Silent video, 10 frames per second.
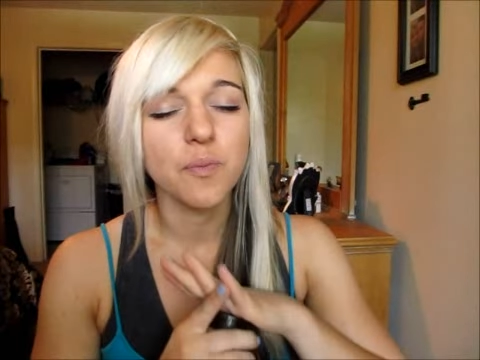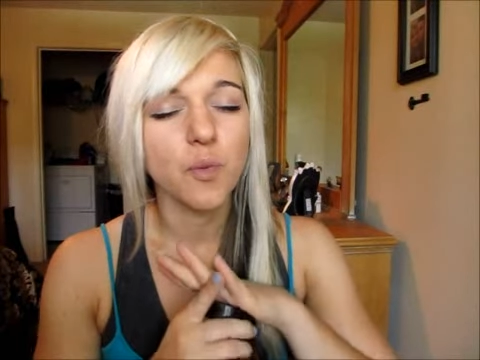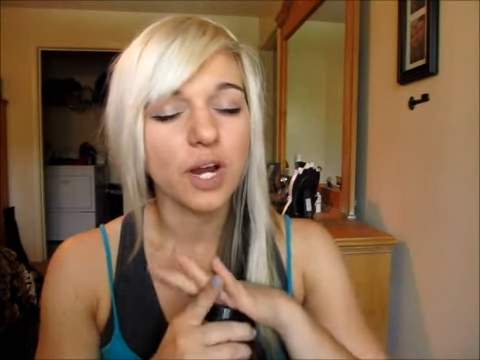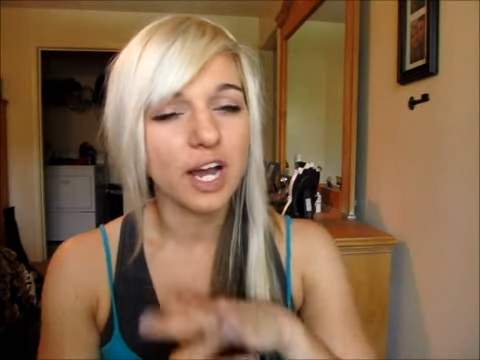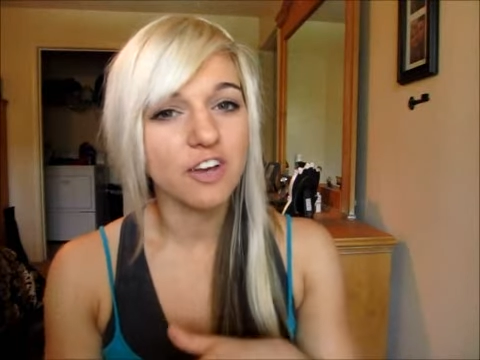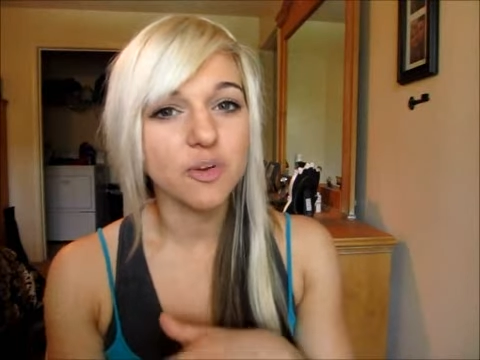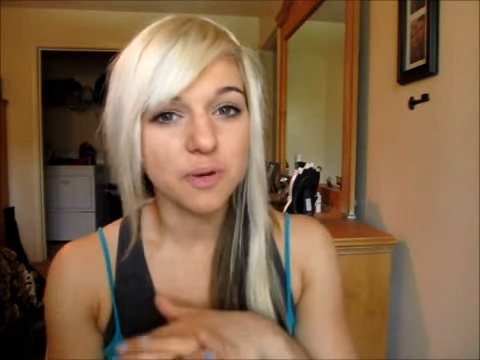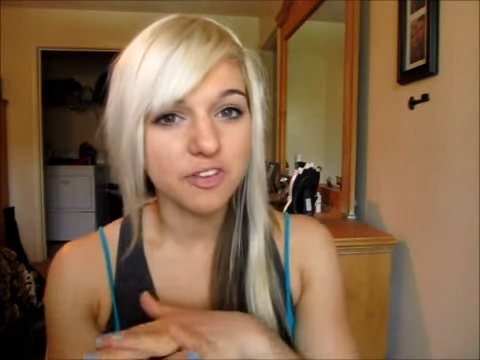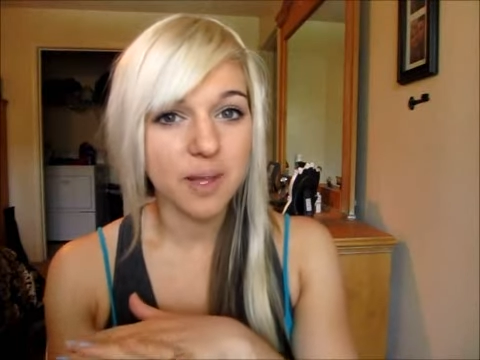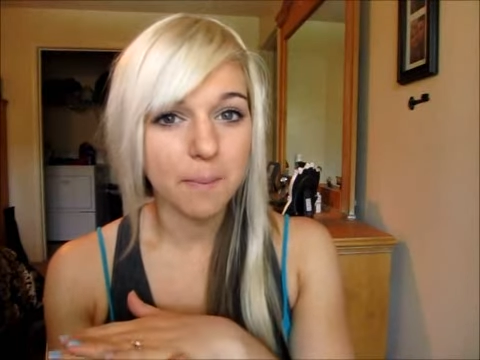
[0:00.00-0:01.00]

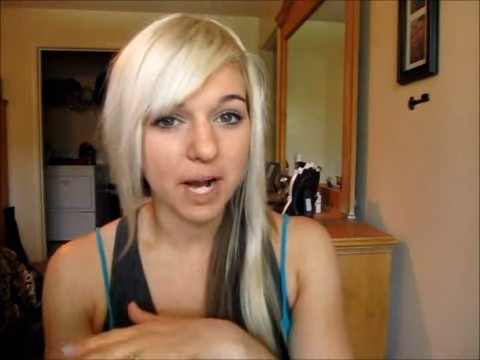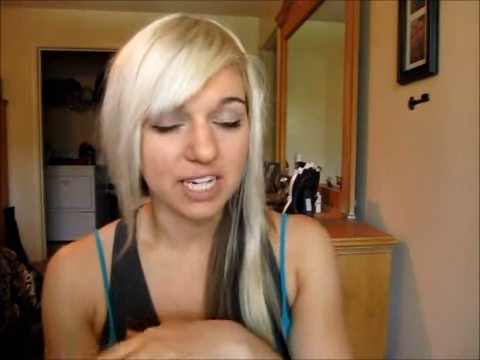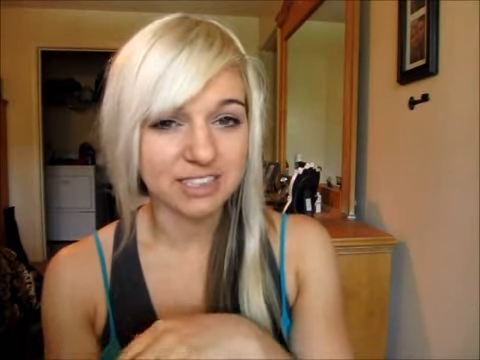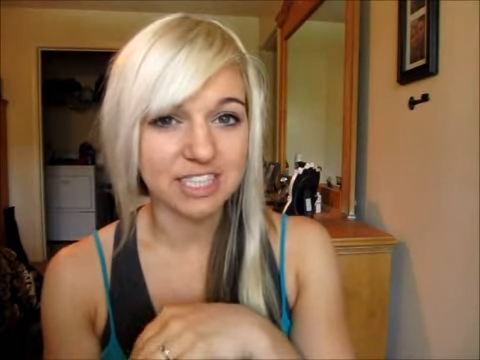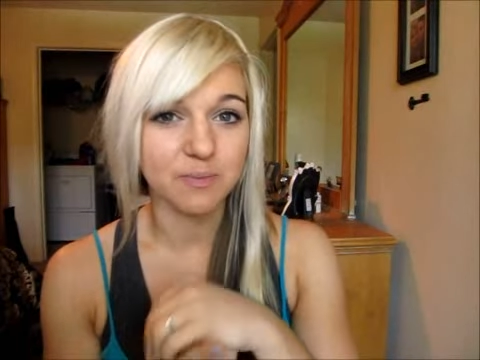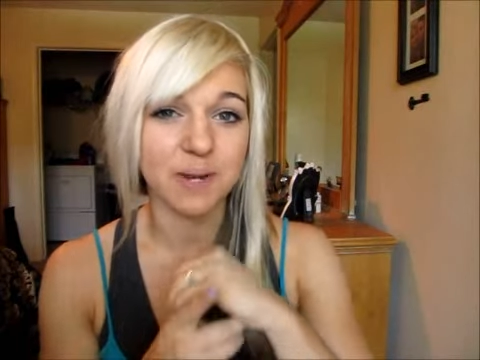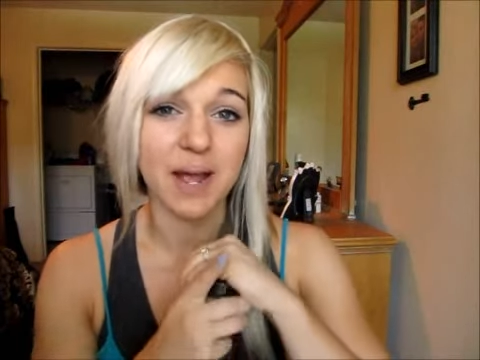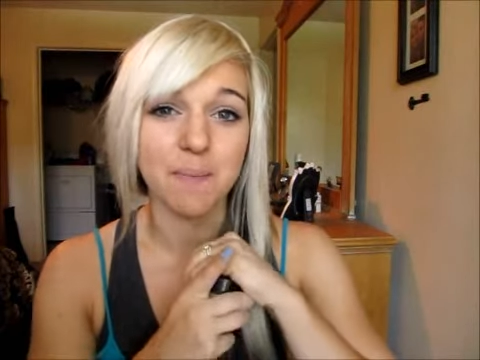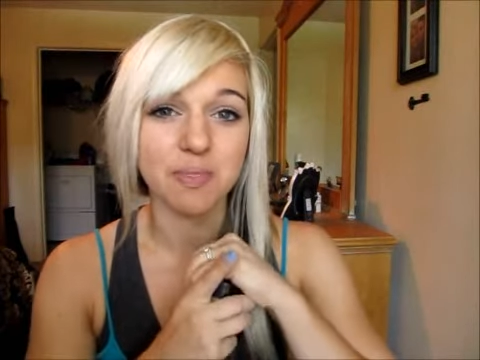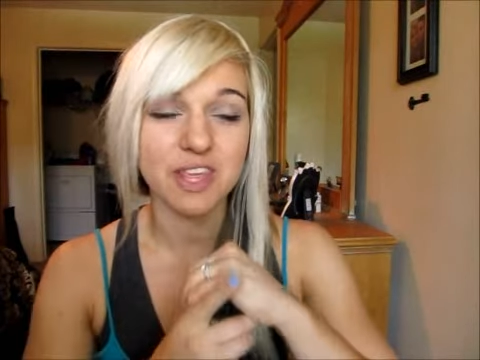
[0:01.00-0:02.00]
100% positive, but
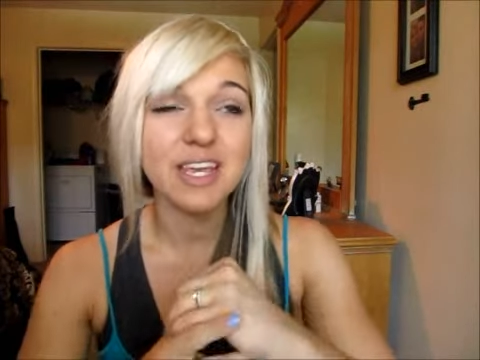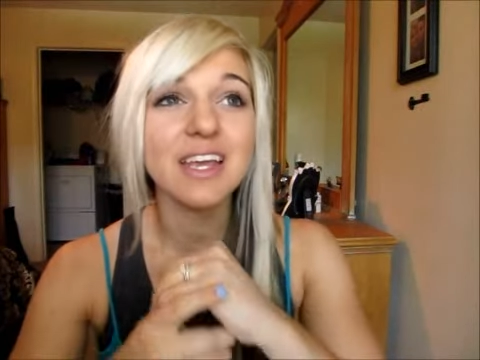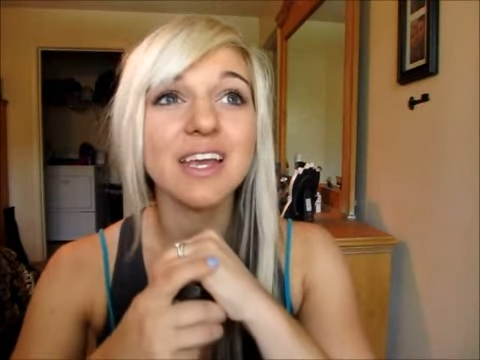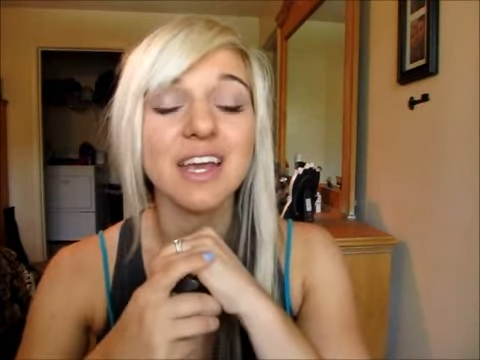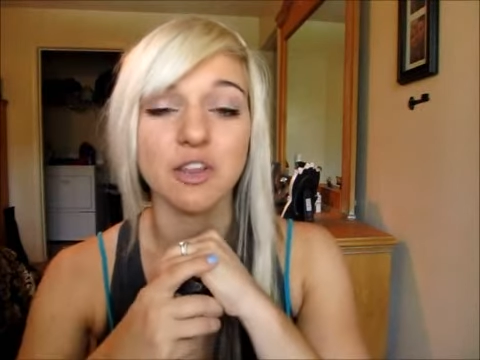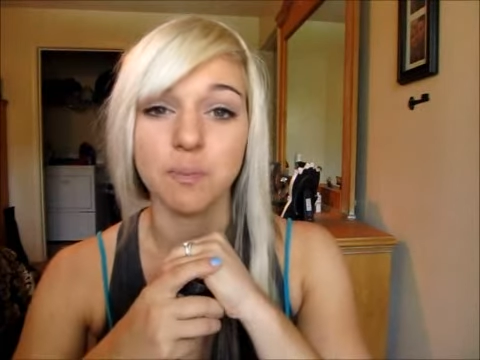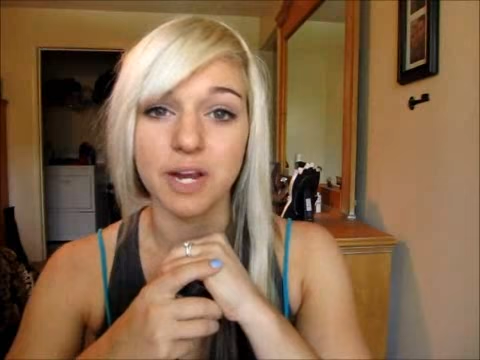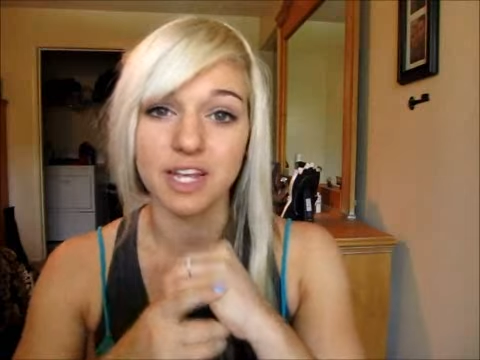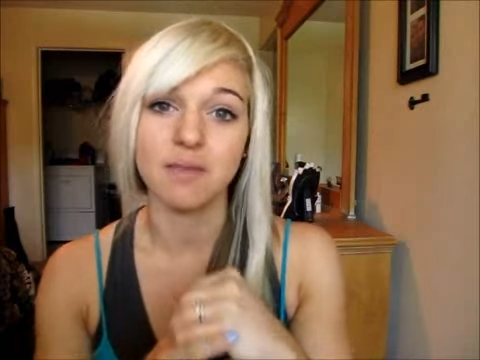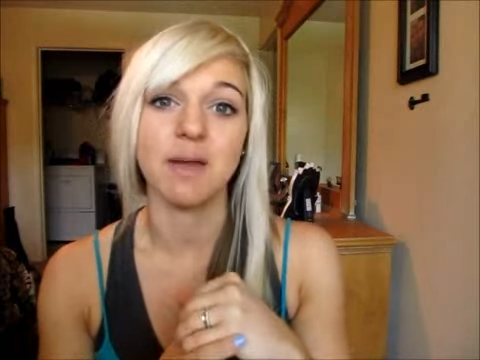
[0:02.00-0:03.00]
I'm thinking it's
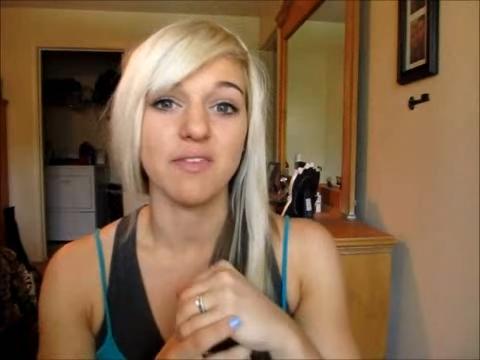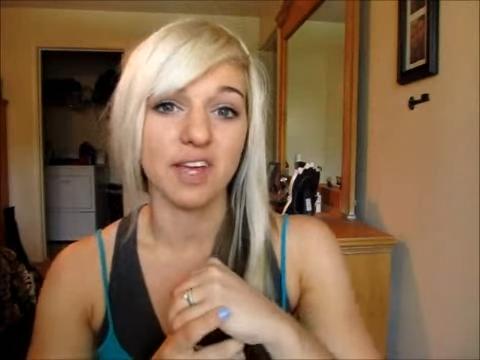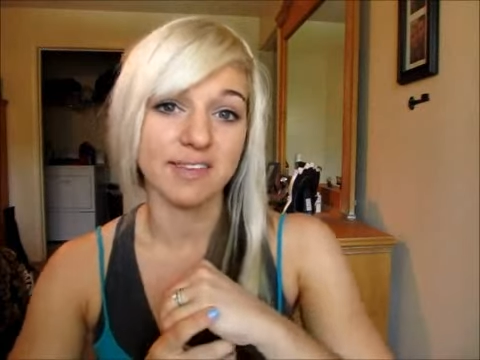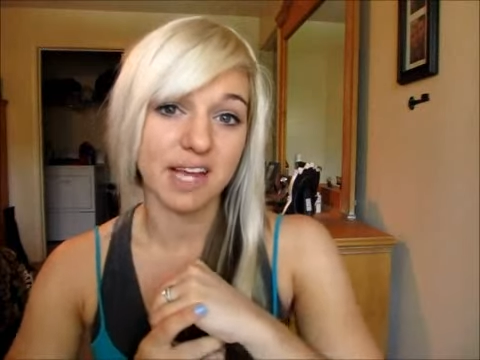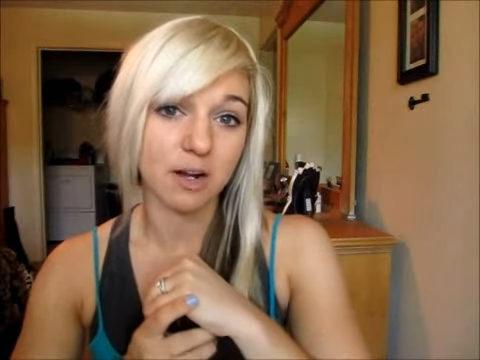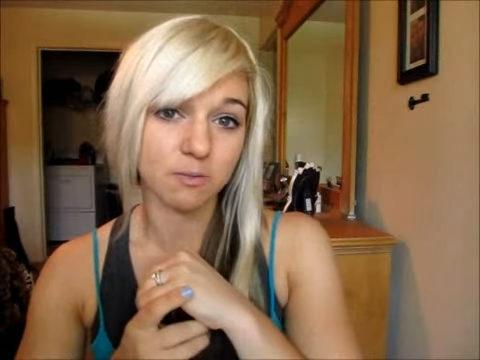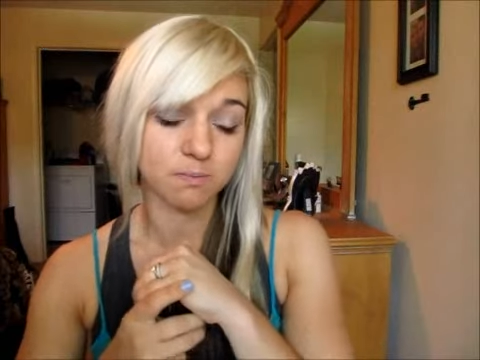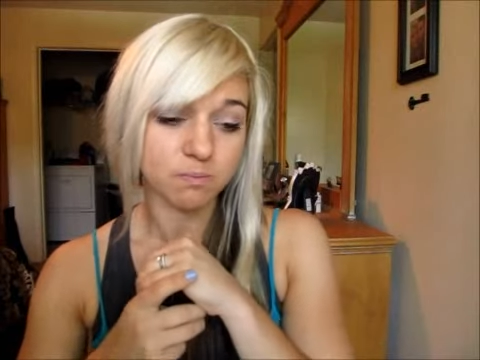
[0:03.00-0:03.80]
breaking my face out.